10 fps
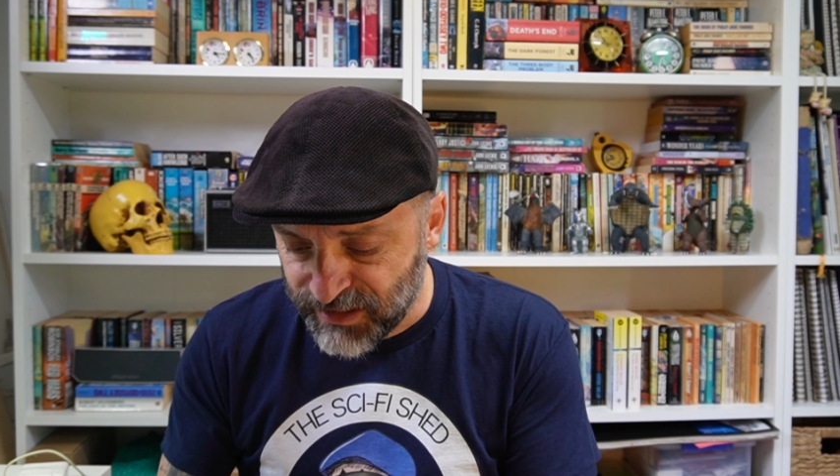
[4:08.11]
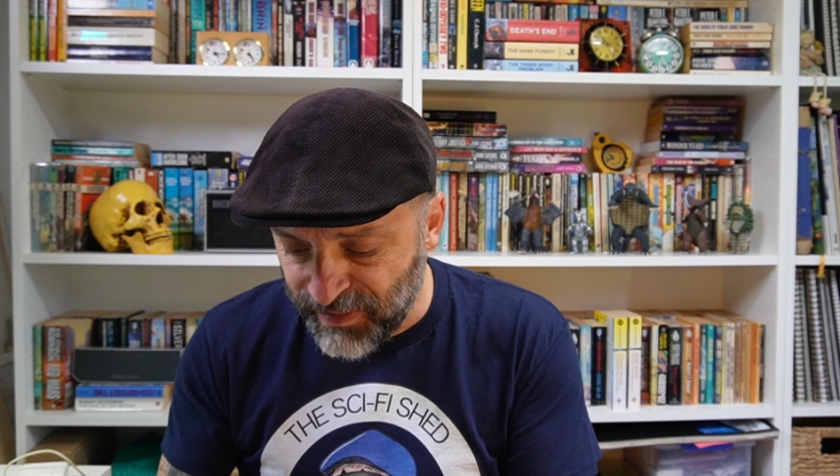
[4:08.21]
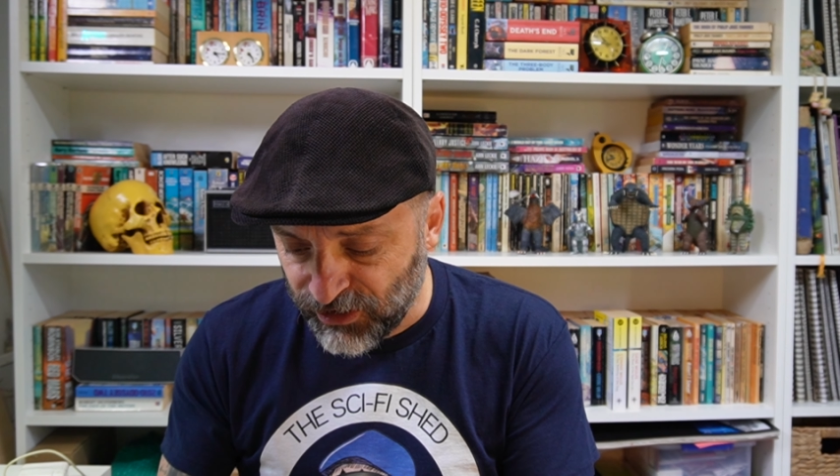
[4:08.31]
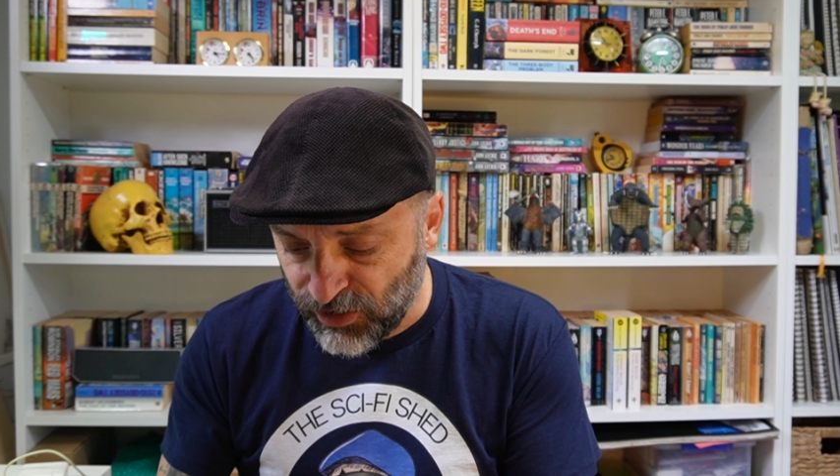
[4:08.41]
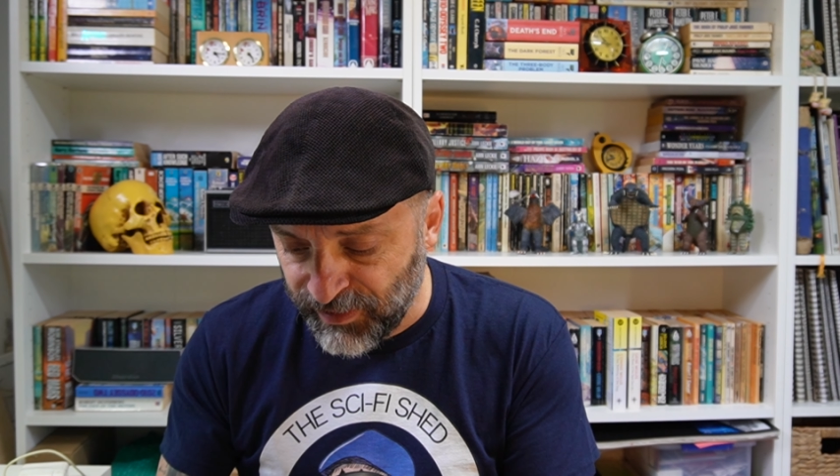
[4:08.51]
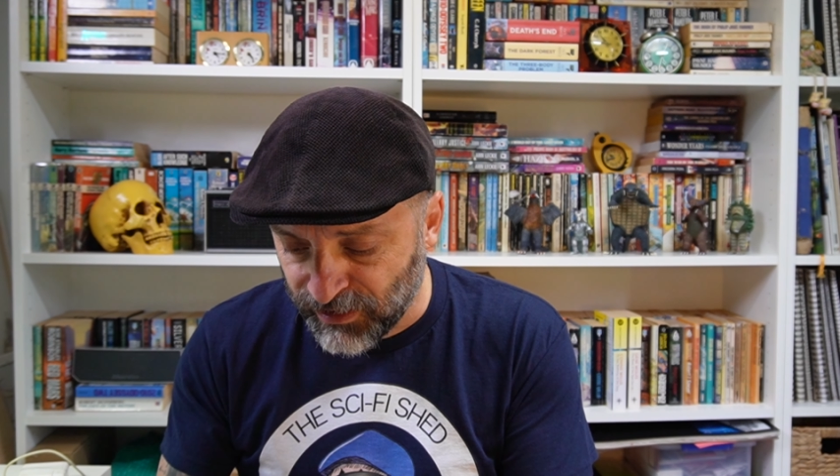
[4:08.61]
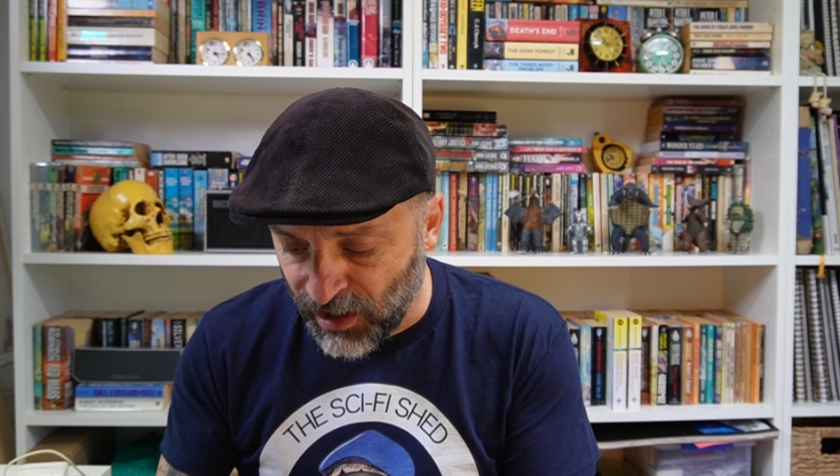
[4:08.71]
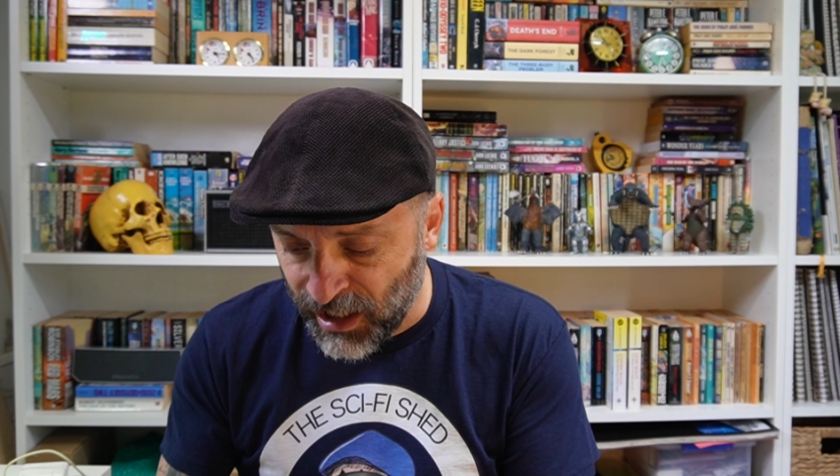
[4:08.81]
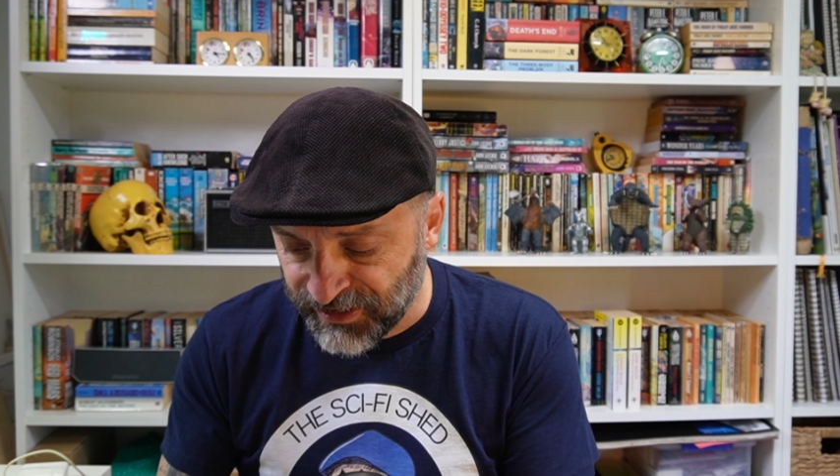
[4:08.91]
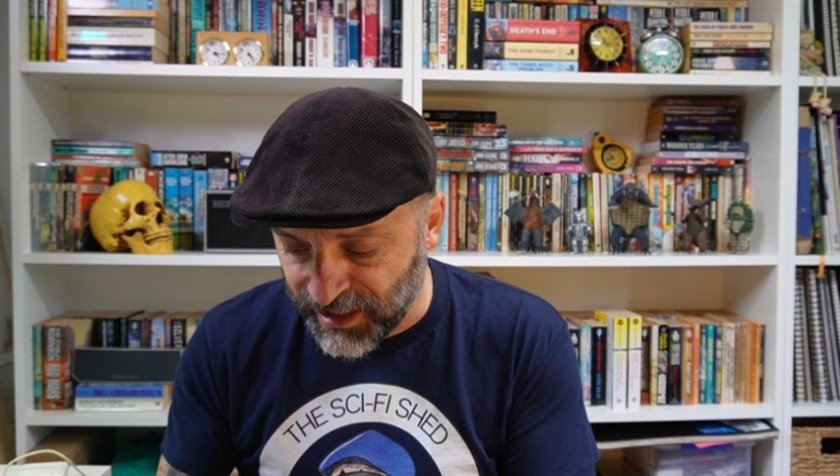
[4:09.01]
meant to be
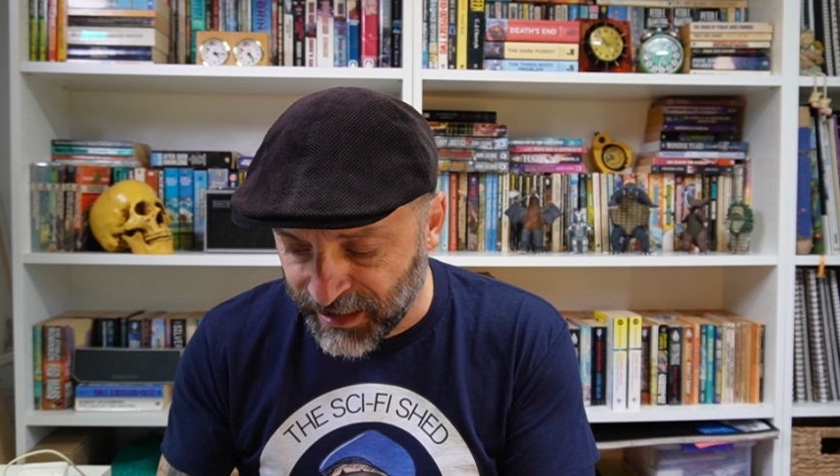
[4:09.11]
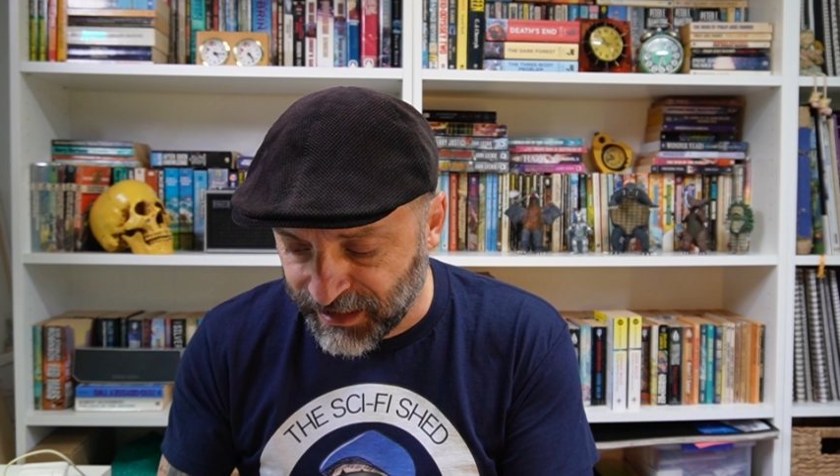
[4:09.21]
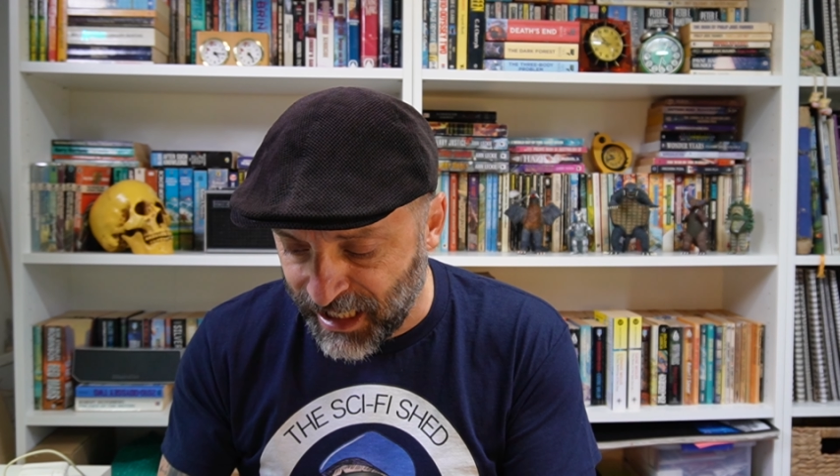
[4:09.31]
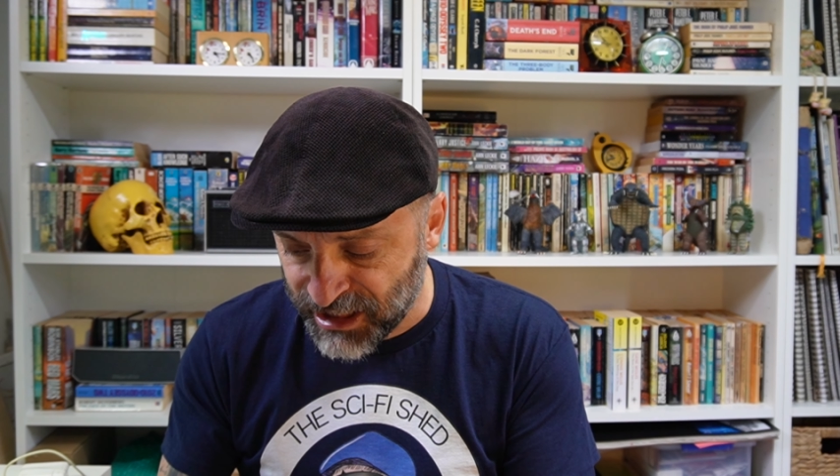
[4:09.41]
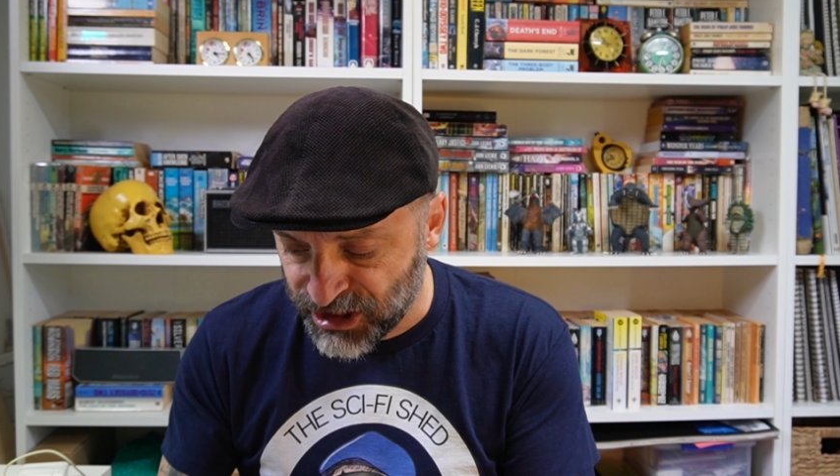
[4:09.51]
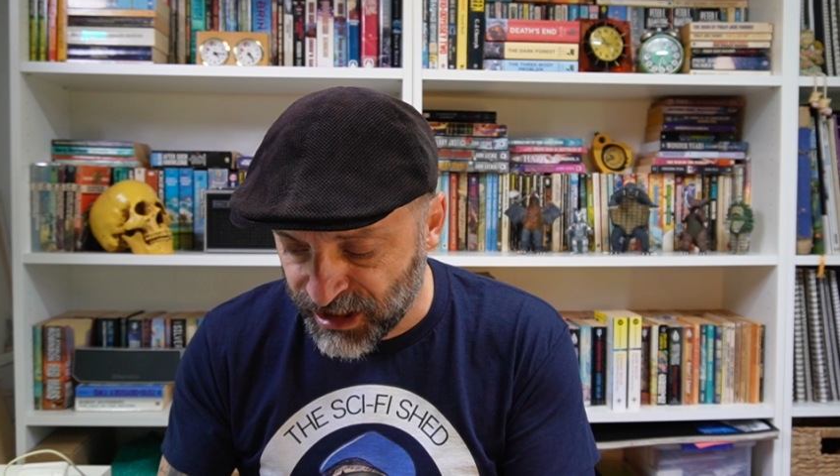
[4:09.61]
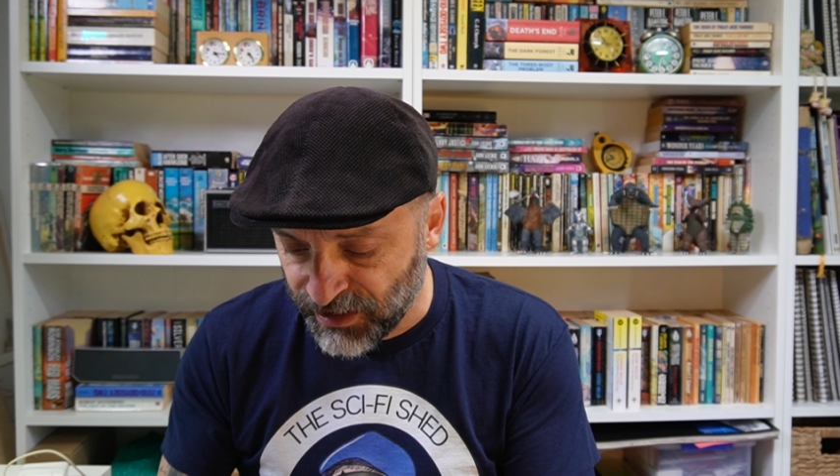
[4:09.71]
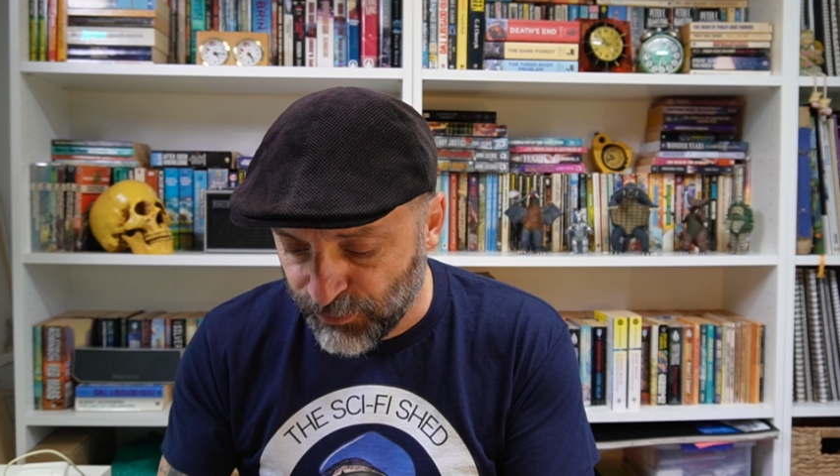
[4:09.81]
light and catchy,